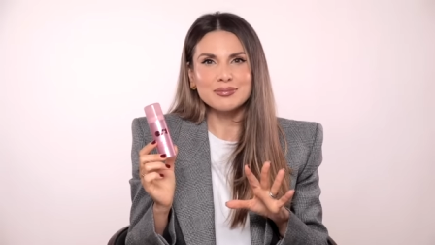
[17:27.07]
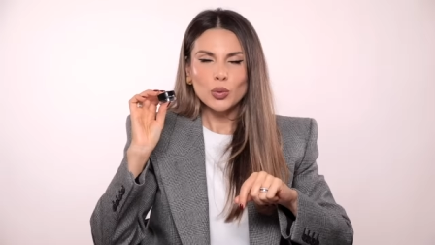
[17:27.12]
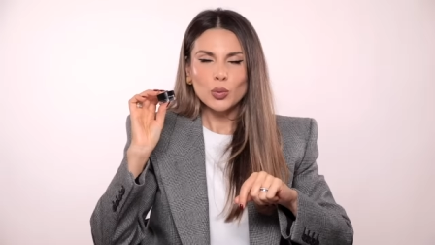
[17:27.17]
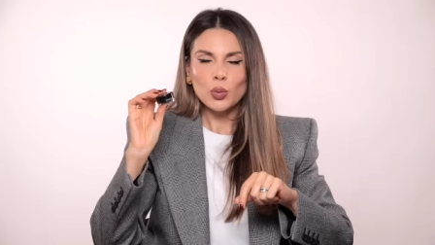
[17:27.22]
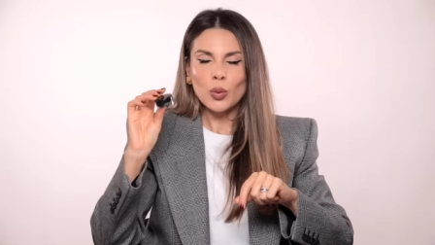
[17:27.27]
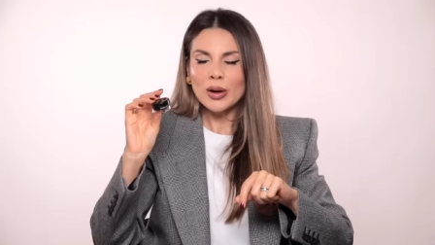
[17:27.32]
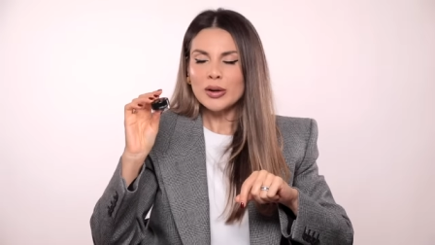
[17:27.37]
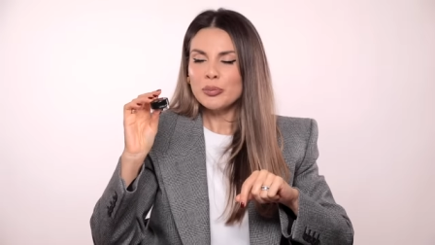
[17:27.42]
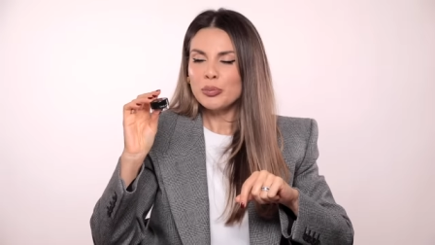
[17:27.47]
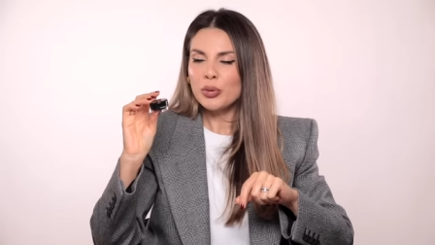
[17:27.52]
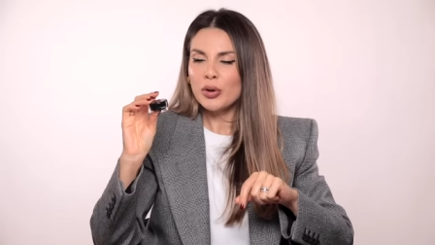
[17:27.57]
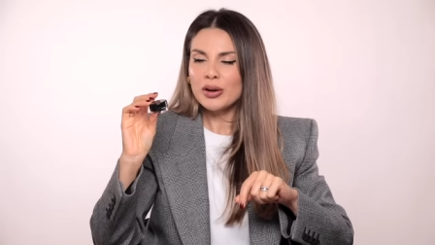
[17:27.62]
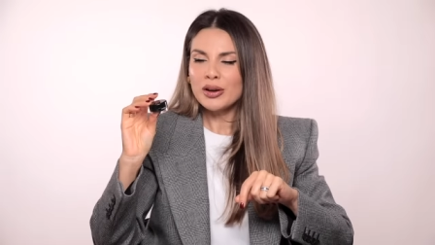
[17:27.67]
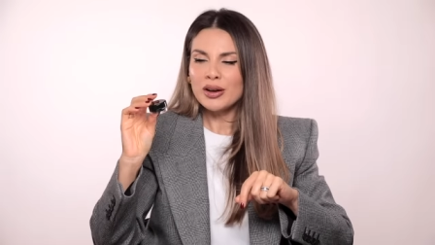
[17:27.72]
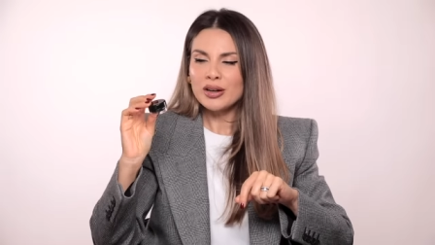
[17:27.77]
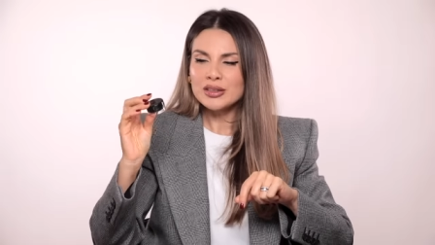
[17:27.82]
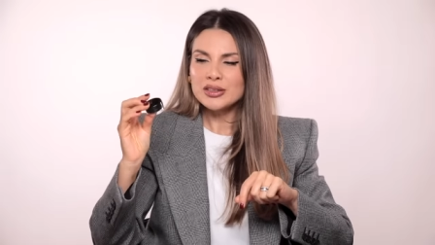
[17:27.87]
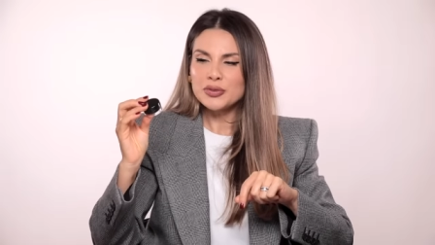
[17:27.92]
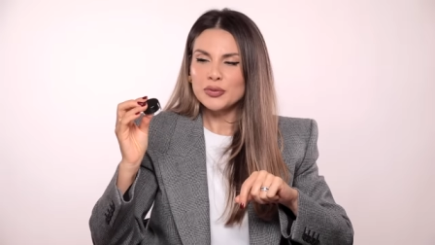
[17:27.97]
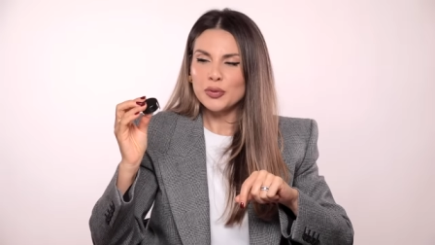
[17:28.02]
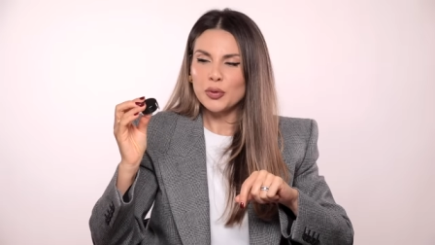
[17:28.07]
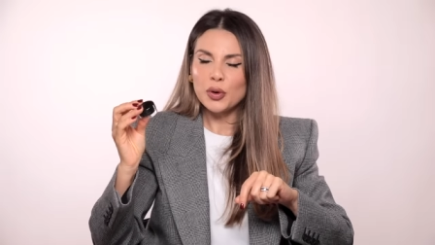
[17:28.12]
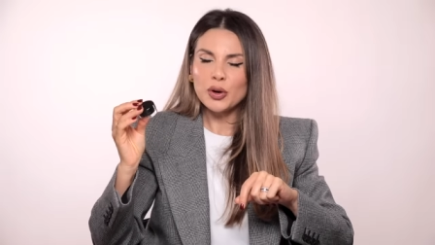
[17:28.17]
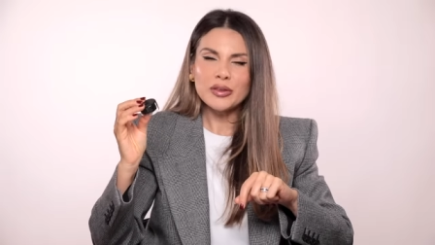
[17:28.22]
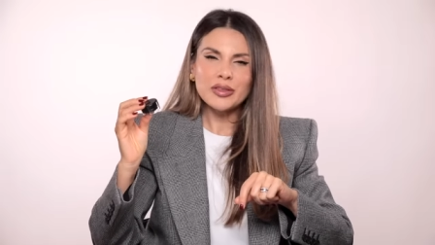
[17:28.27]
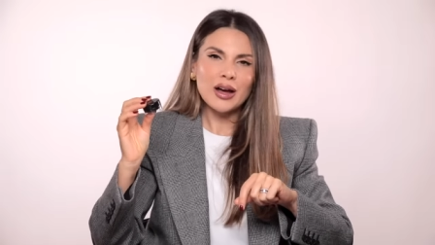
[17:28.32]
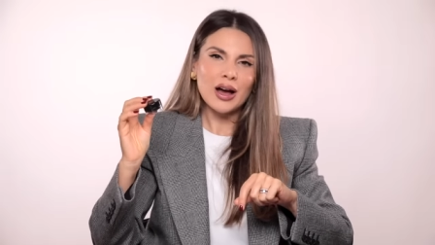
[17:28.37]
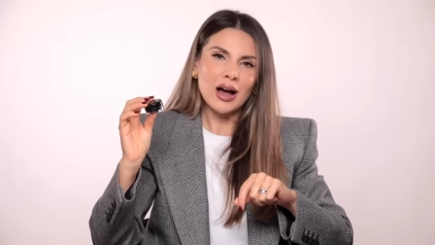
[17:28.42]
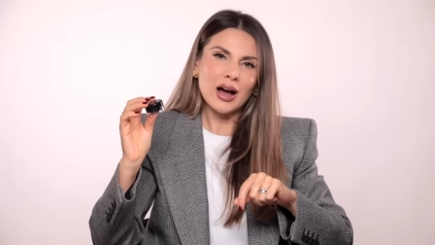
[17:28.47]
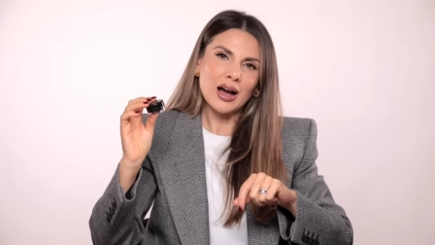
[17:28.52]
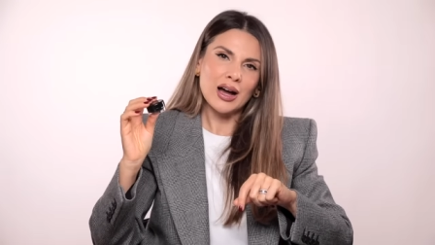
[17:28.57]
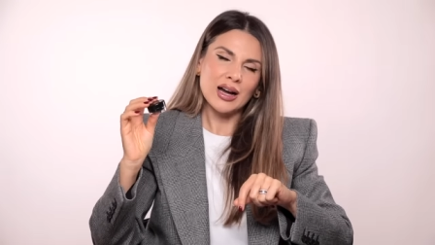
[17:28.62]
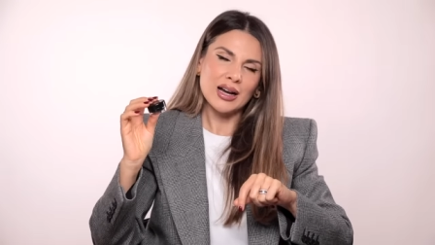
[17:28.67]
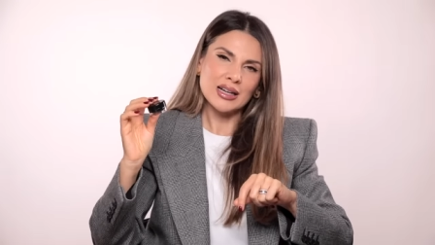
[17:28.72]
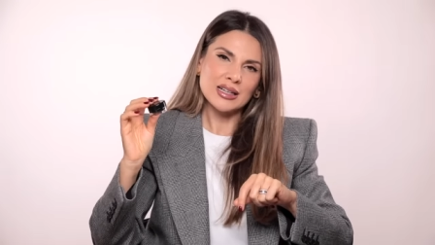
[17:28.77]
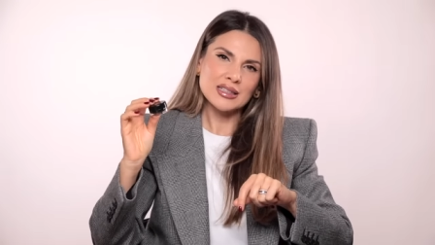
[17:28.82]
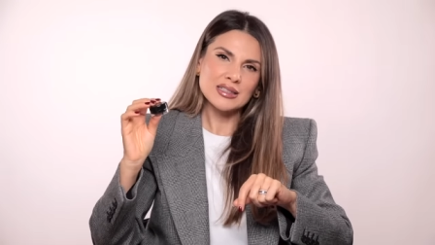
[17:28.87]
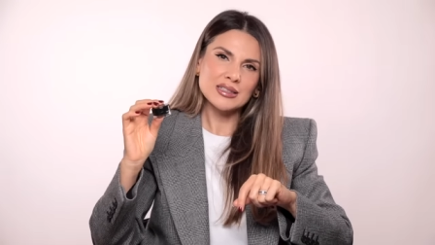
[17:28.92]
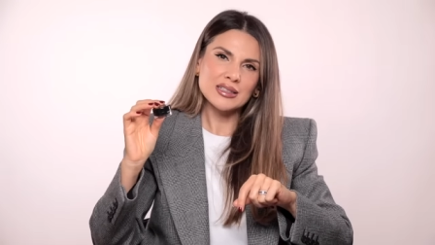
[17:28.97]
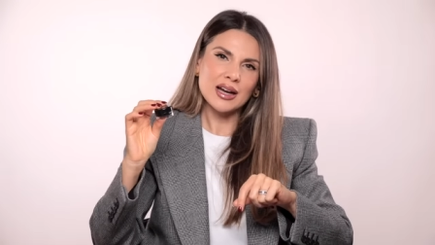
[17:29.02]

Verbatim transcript: One product for the eyes.